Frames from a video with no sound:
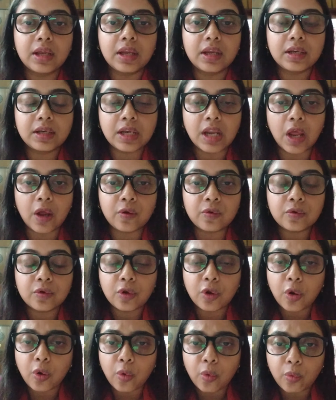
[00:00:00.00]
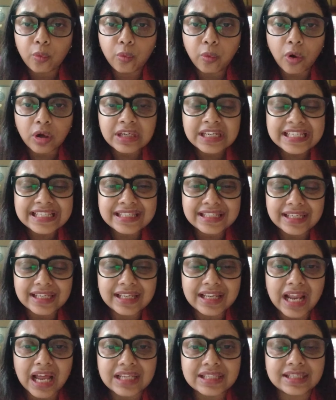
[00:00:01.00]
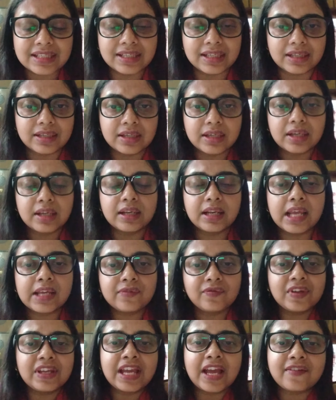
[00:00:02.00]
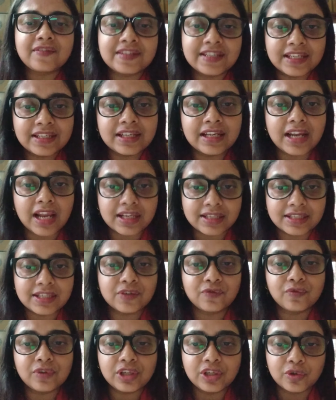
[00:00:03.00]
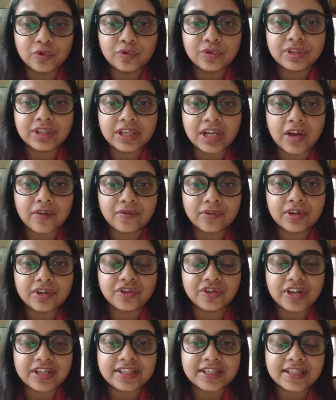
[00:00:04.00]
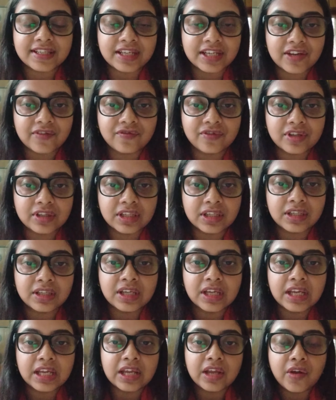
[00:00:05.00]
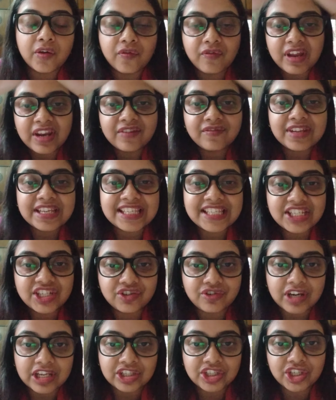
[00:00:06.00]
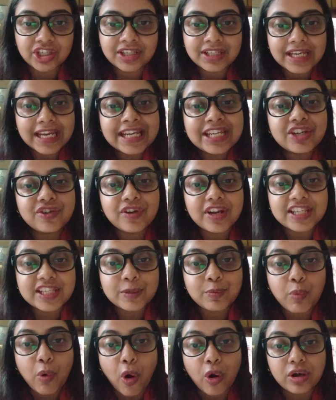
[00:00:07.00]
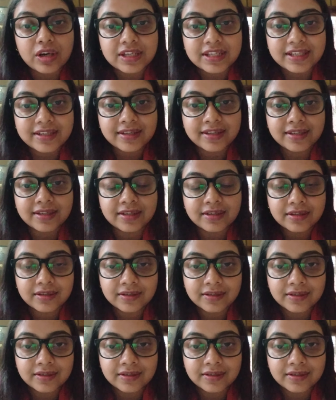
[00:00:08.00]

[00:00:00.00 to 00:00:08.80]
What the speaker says: Now, what is elastic? Like we have seen elastic we use in our dresses and everything. When we stretch it, it responds.